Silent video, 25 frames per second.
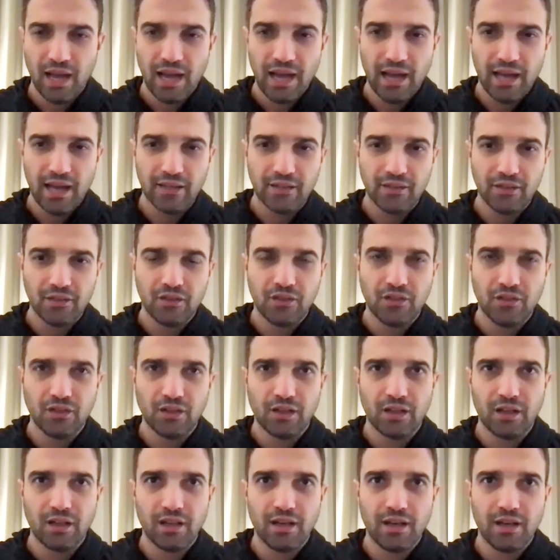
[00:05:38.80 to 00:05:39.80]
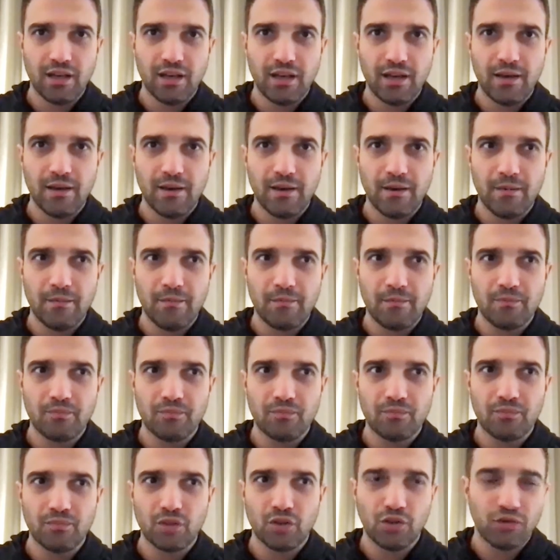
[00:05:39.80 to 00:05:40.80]
And
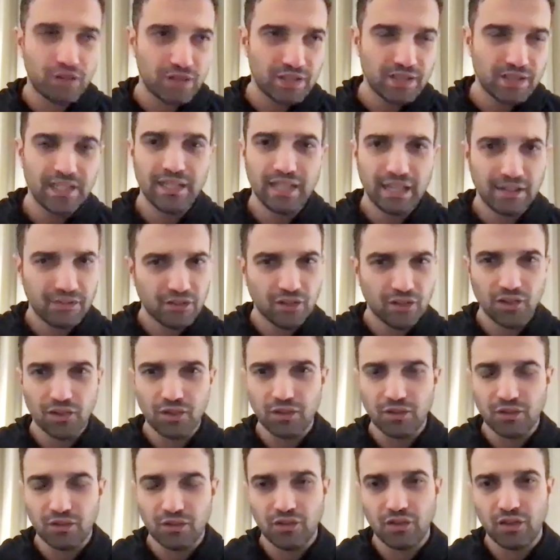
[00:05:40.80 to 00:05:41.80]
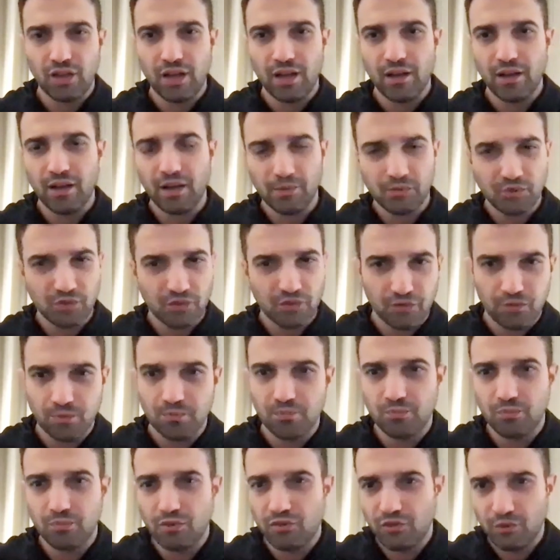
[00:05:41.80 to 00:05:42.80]
um, obviously, that didn't uh, come to
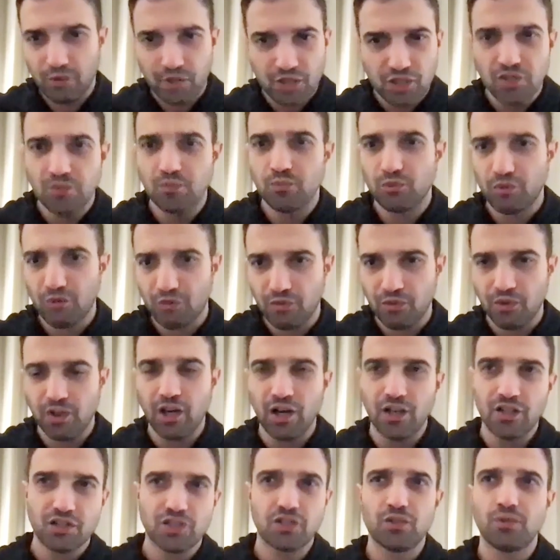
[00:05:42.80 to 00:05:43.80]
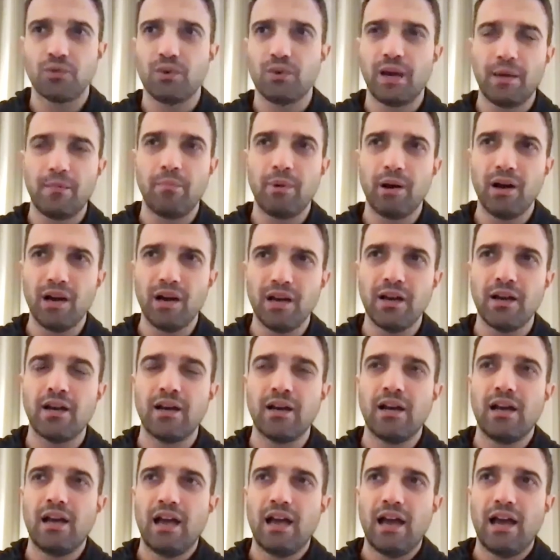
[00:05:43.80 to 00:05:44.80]
fruition with regards to a buyer.
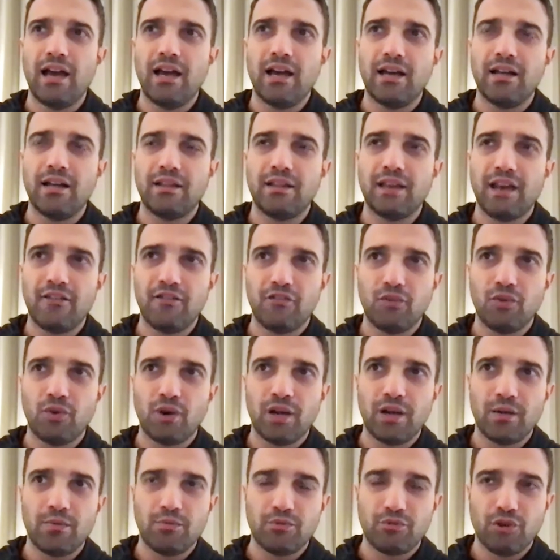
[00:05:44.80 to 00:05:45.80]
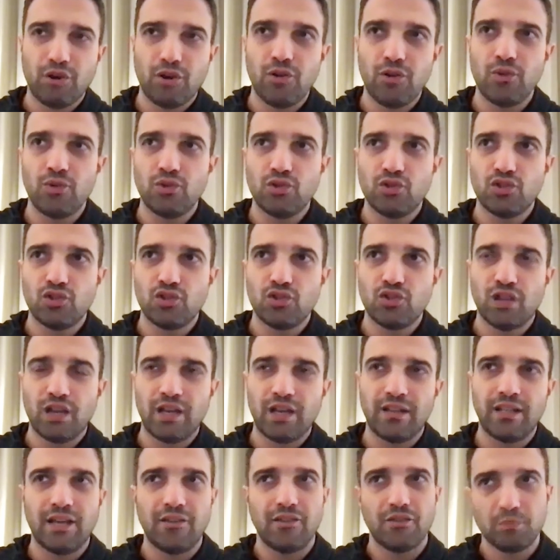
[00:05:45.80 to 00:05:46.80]
And therefore, I approached uh,
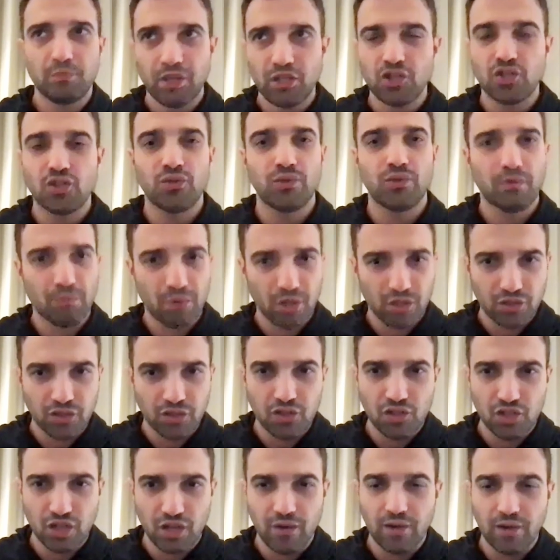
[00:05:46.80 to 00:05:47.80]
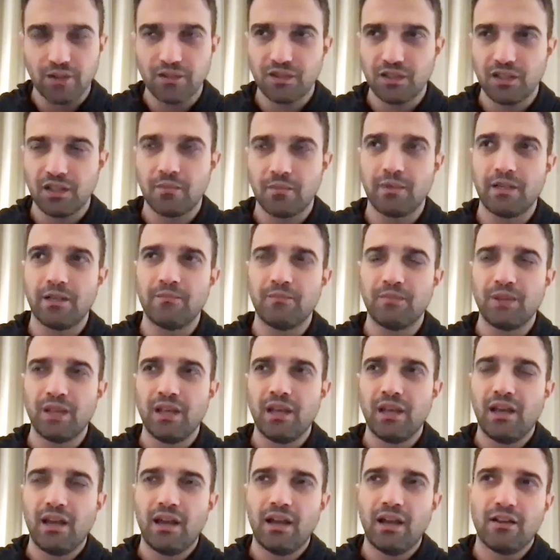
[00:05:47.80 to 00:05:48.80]
David Mitchell and Martyn Gerrard to come in.
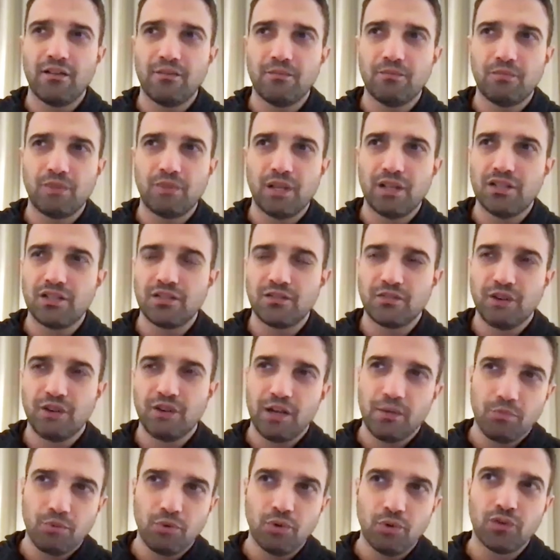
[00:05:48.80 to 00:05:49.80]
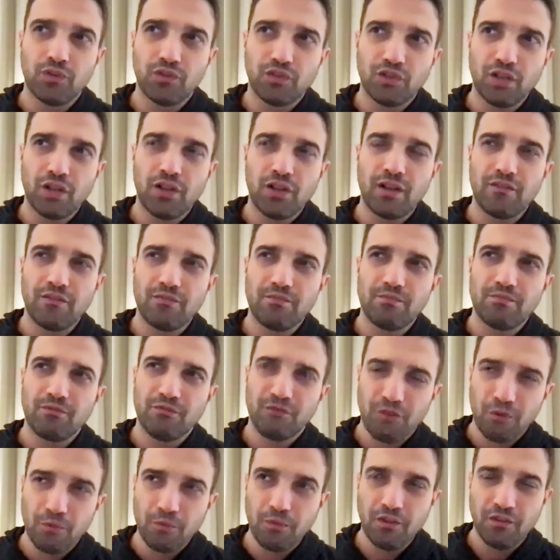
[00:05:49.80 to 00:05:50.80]
And I, it's very important to note that
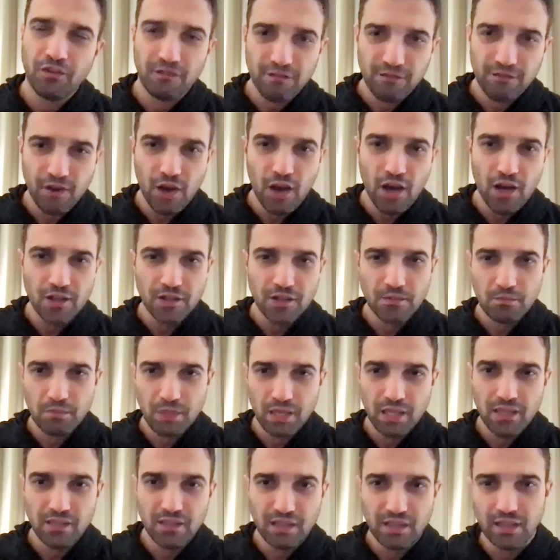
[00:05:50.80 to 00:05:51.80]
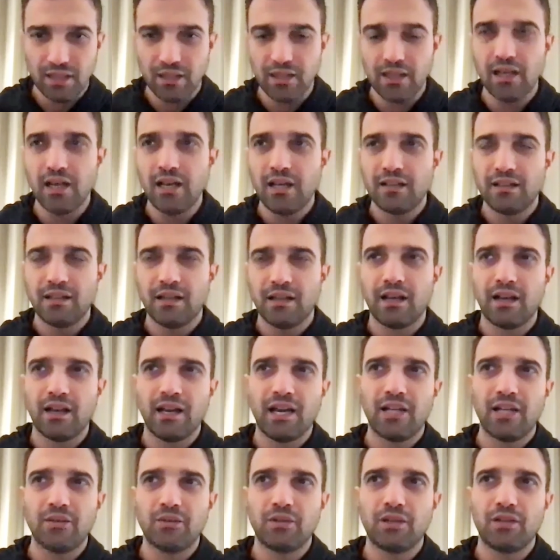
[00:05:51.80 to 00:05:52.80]
from the first meeting that I
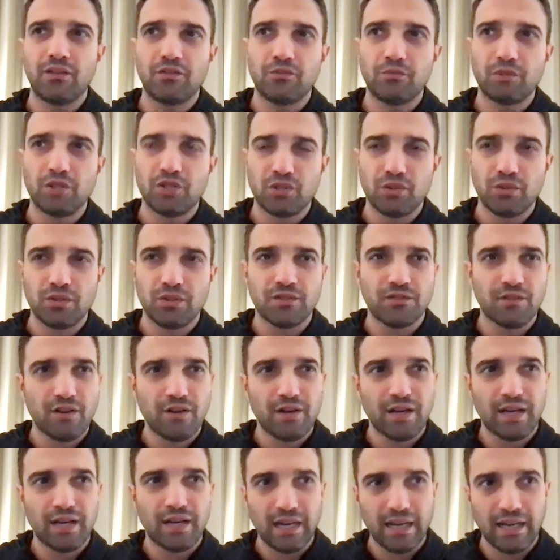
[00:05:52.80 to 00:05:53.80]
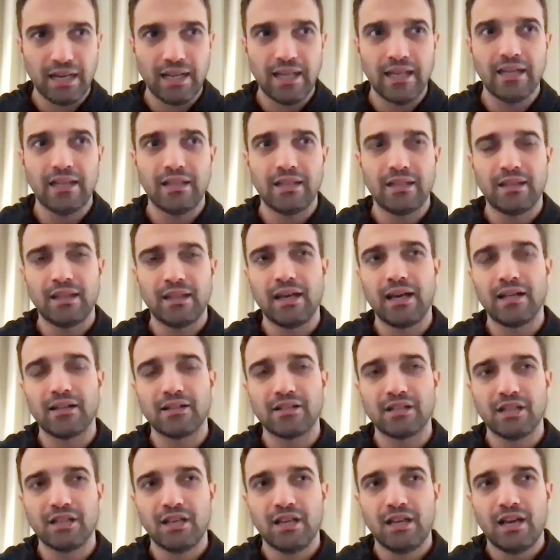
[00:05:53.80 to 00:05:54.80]
had with David Mitchell, it was very clear that
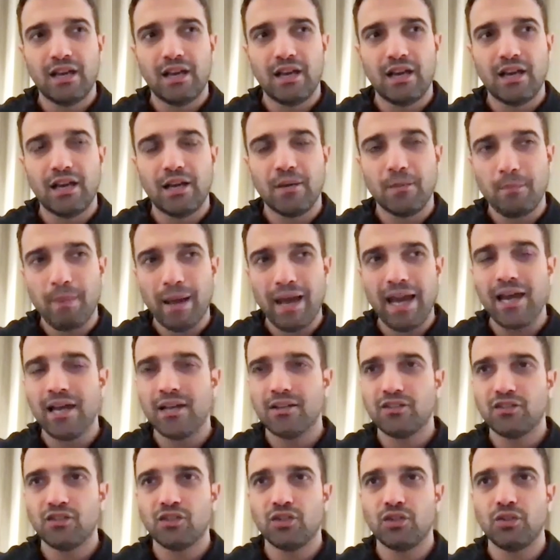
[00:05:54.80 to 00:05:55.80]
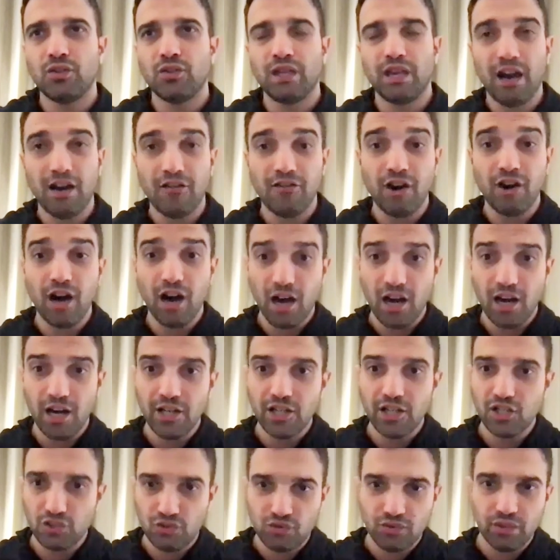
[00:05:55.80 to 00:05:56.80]
uh, compared to the other high
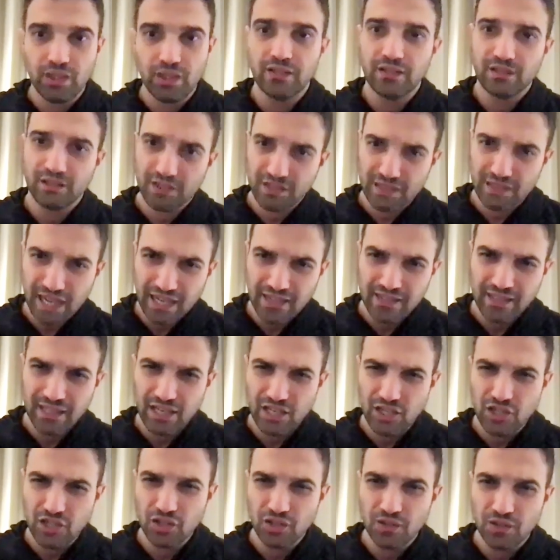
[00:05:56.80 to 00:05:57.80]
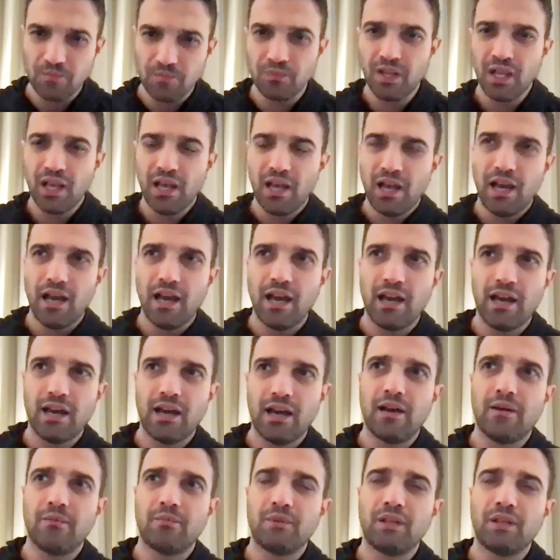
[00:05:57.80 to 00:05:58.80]
street estate agent,
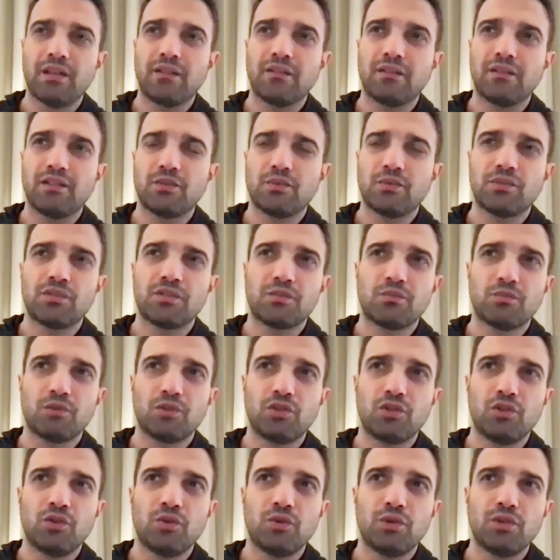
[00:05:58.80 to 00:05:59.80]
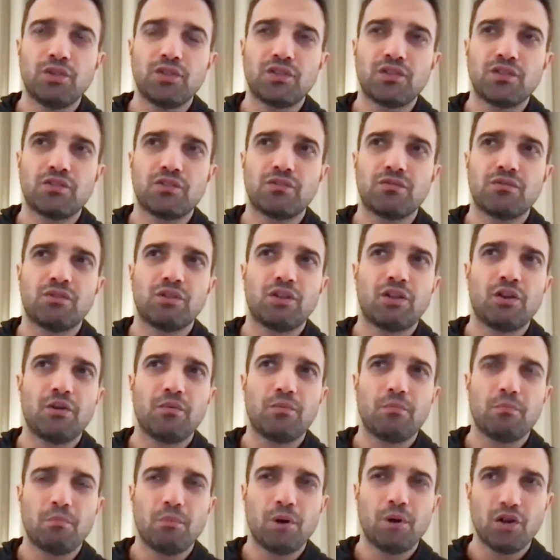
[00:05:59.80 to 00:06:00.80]
um, that this was someone who was, you know,
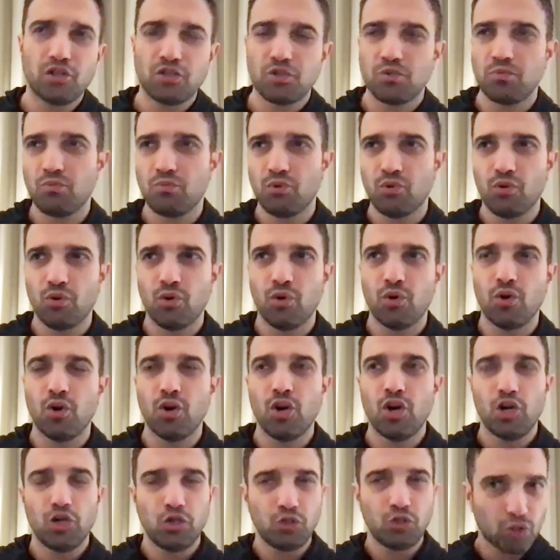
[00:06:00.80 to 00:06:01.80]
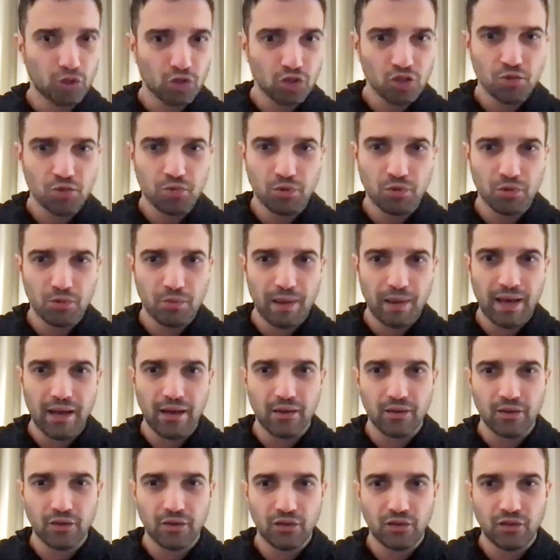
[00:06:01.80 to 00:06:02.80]
much more knowledgeable
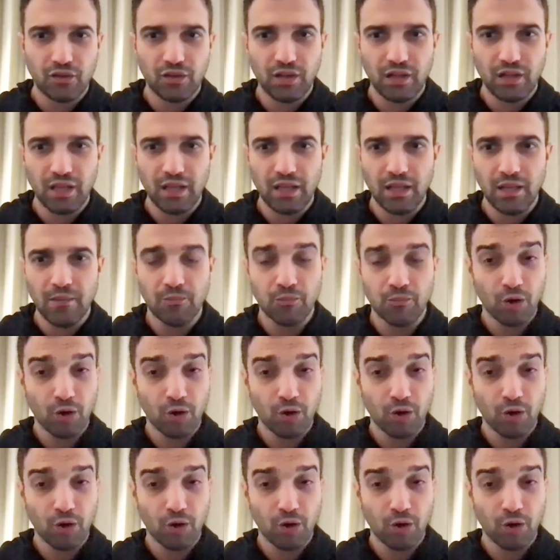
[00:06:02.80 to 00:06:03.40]
about the